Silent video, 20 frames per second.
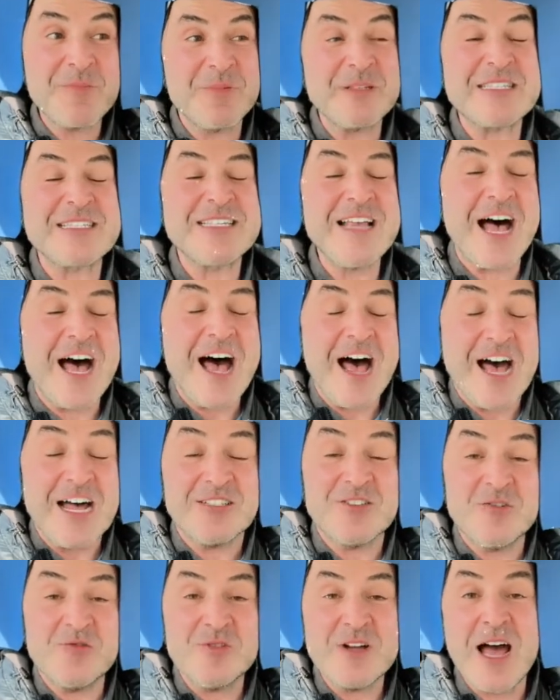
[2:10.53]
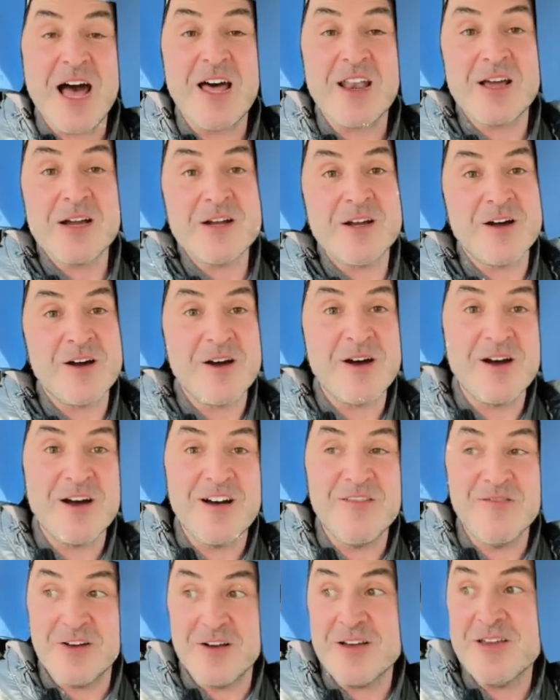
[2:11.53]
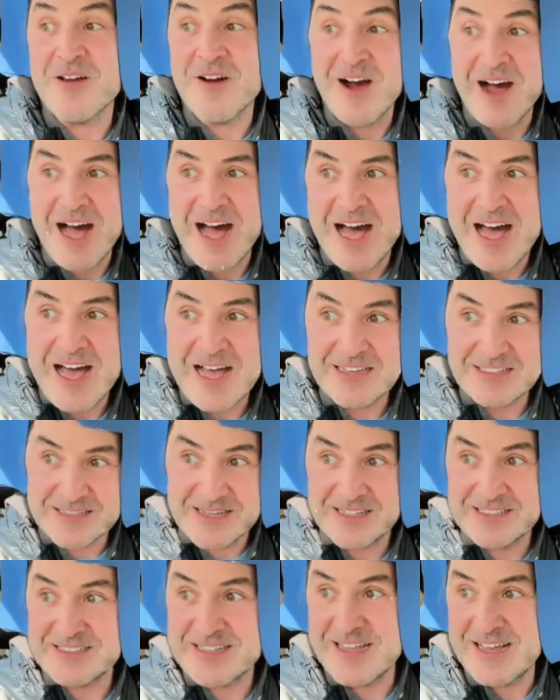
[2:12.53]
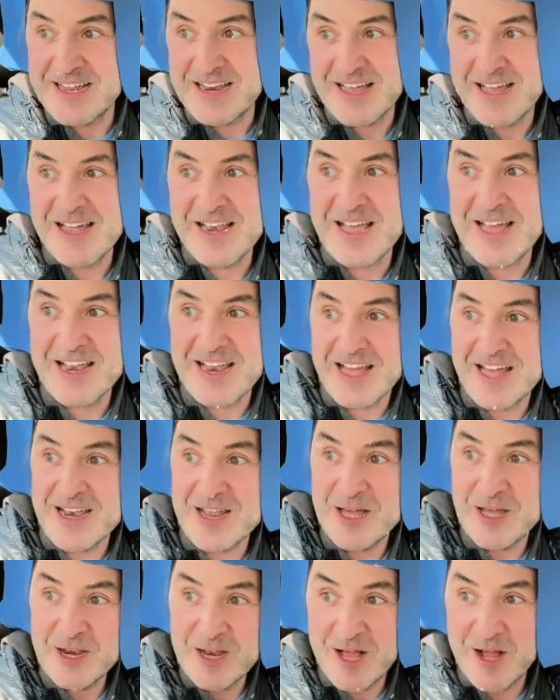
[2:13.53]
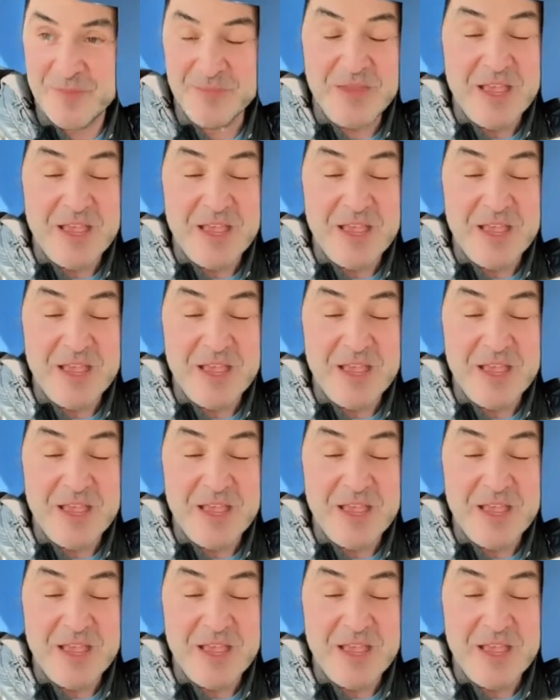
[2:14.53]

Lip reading: Besides, you gotta cover your eyes. Da da da da da da da.